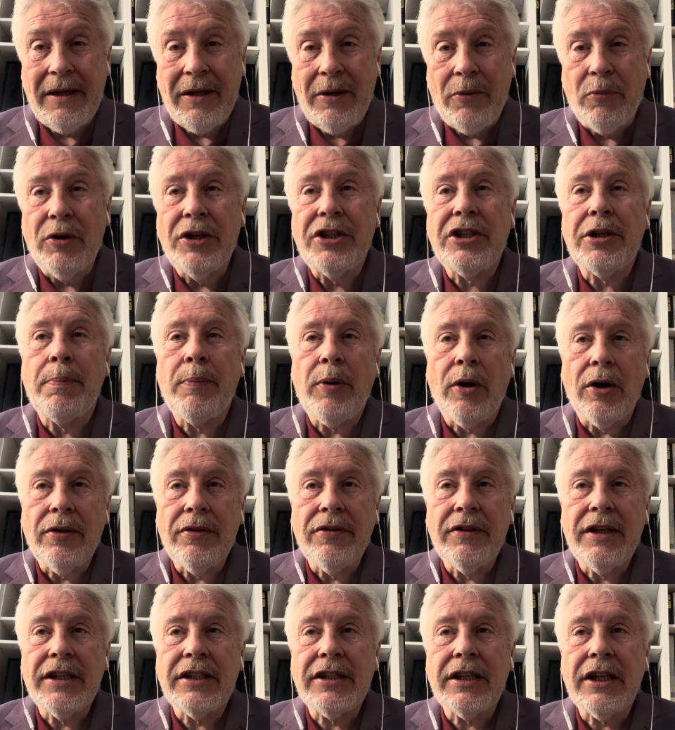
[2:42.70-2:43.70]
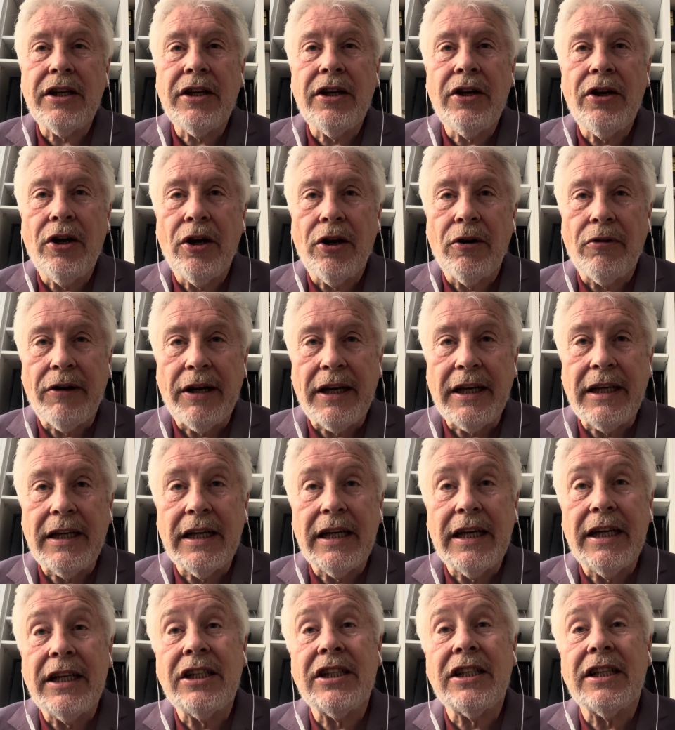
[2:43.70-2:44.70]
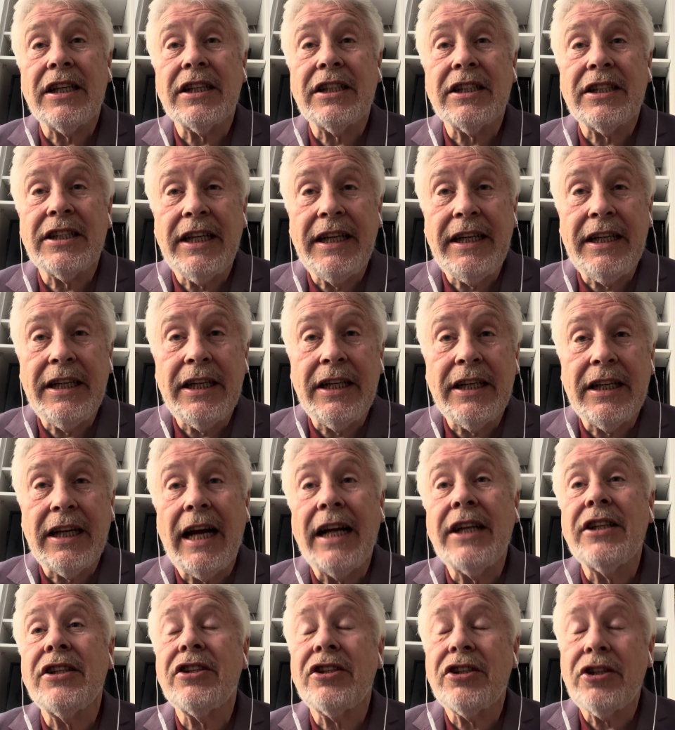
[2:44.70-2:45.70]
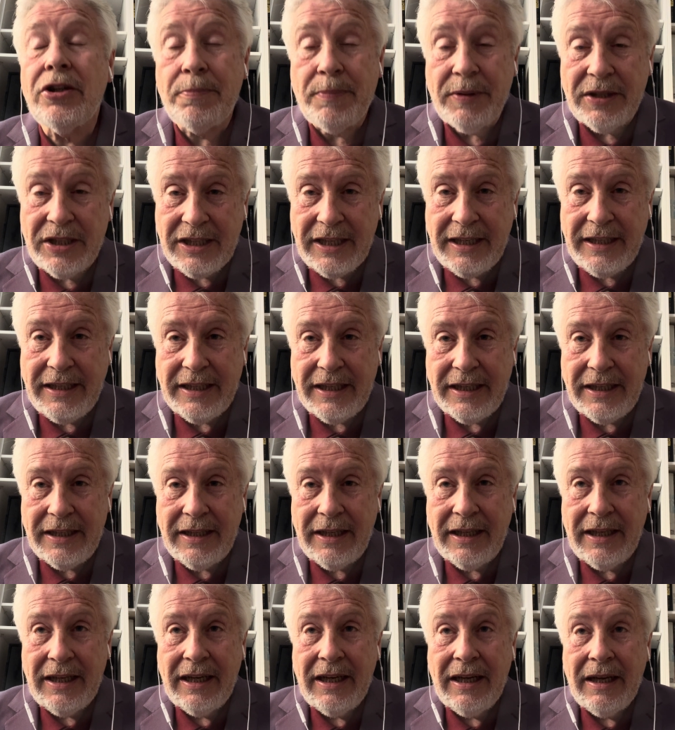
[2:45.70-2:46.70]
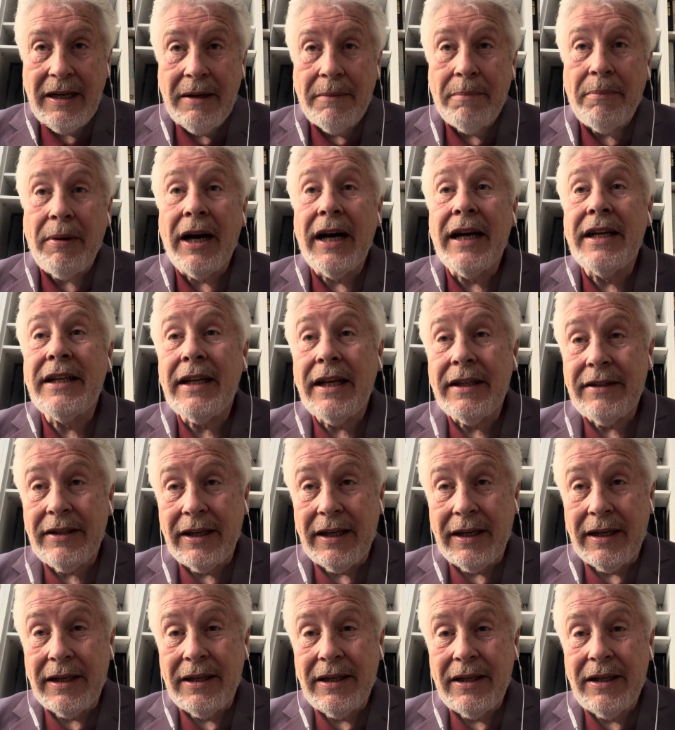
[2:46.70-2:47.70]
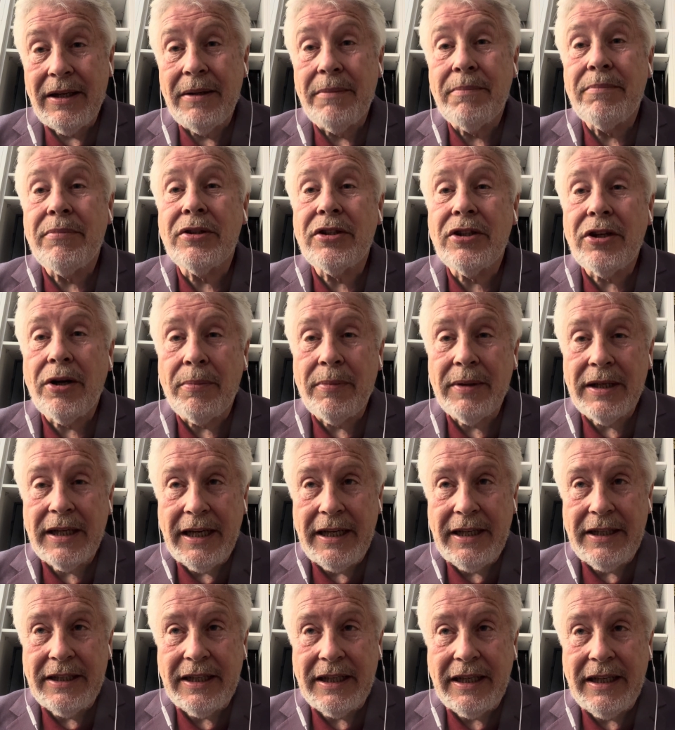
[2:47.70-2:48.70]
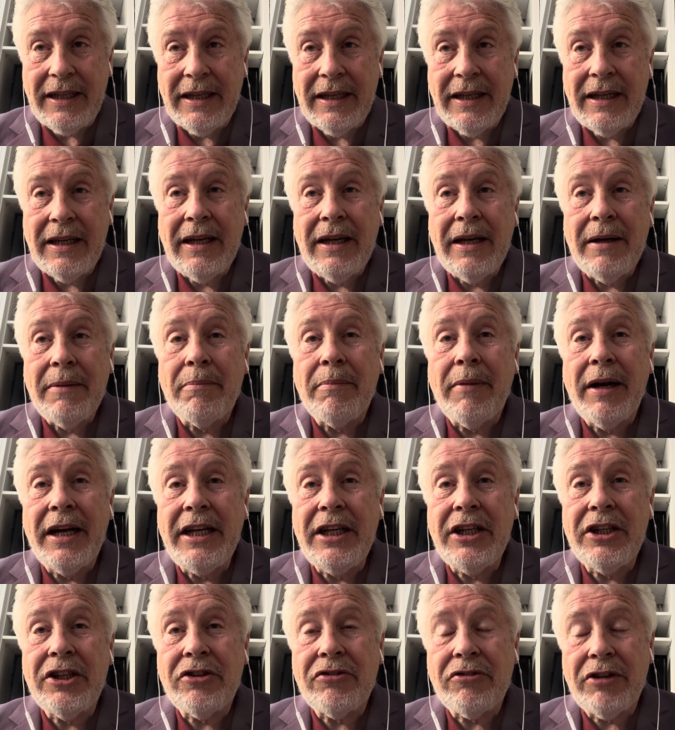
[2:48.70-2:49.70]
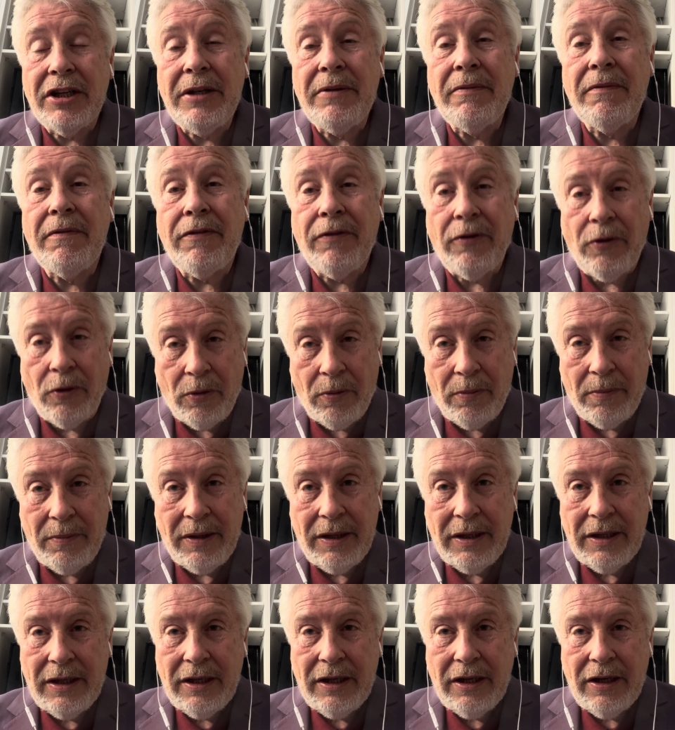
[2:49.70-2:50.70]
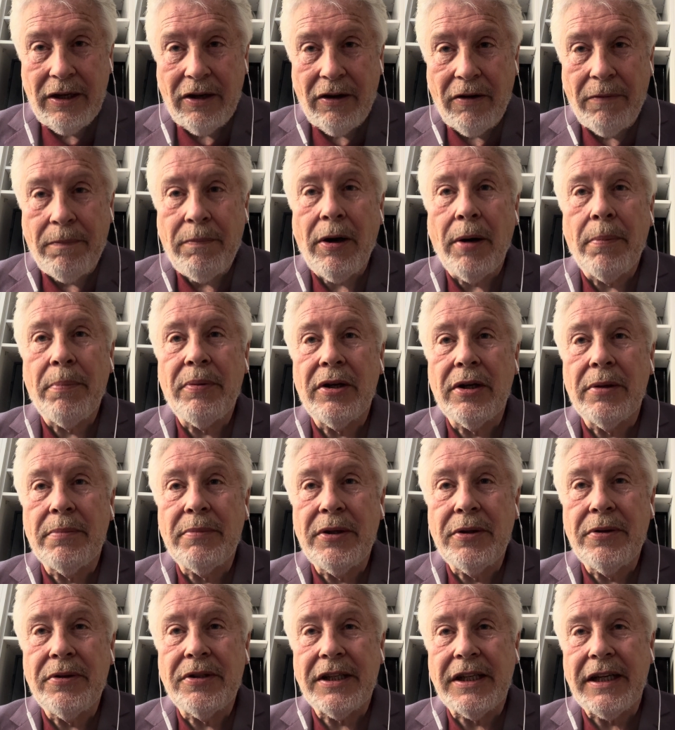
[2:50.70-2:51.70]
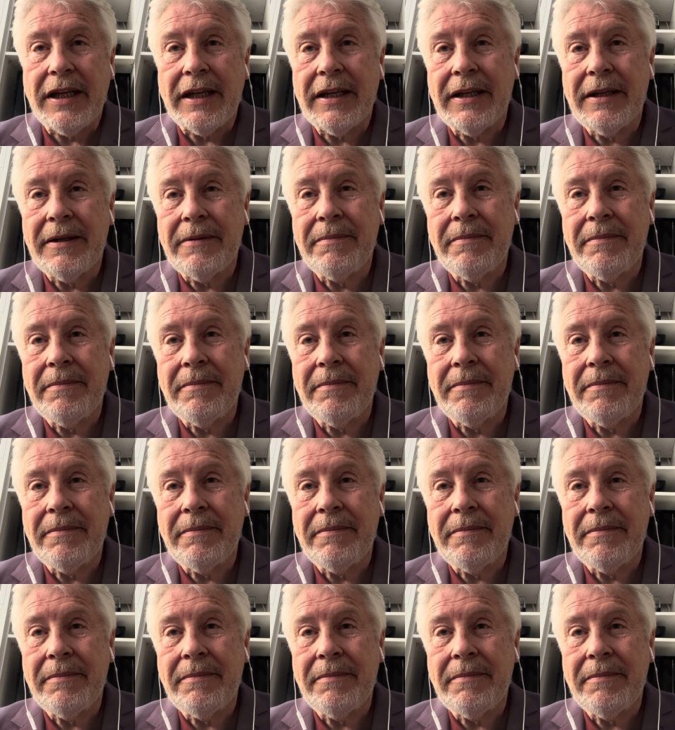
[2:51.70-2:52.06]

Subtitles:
which upon this occurring is succeeded and superseded by another predominating mainstream form of popular music.